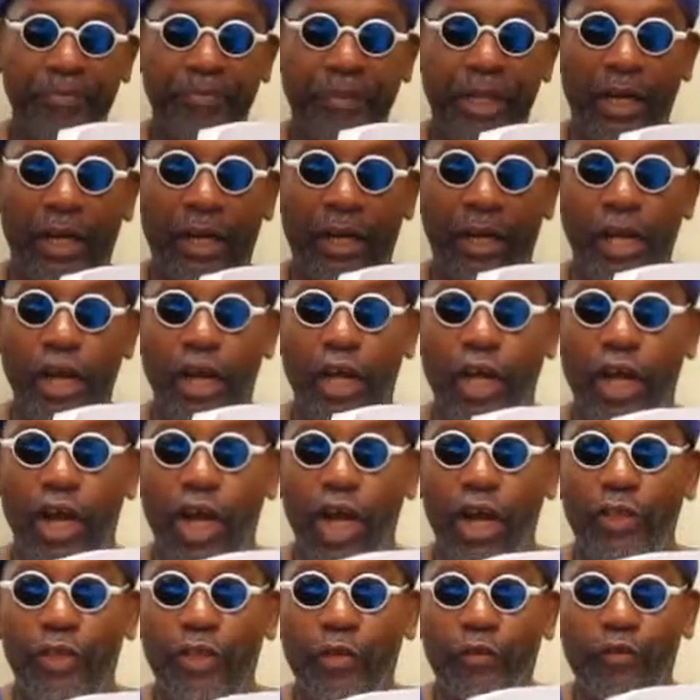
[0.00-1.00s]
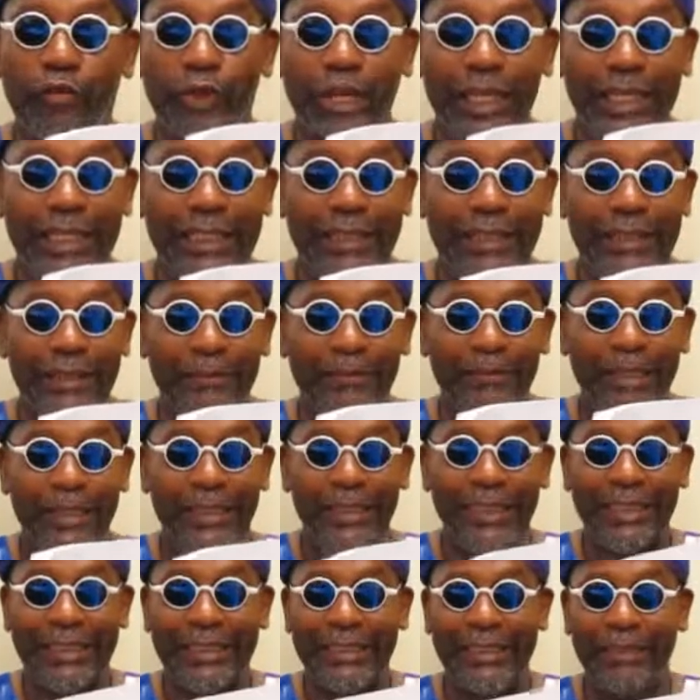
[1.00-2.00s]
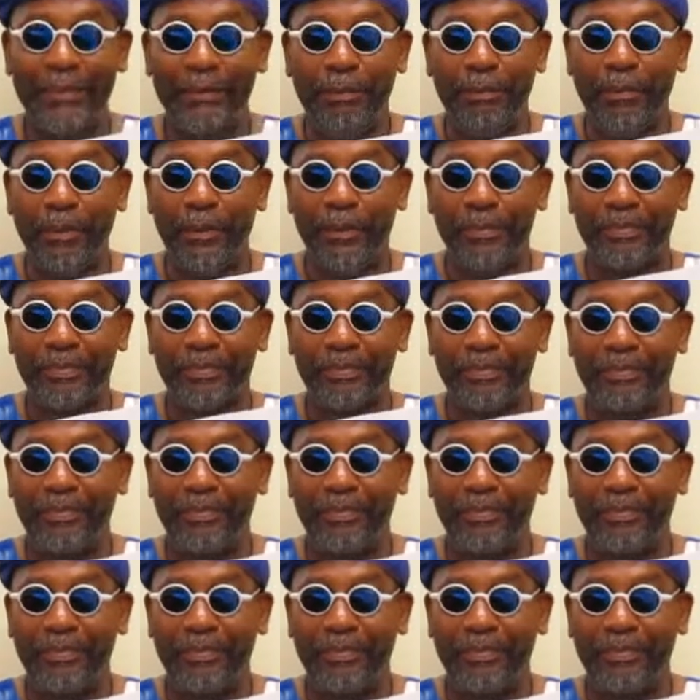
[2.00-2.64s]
Uh, the reason is simple.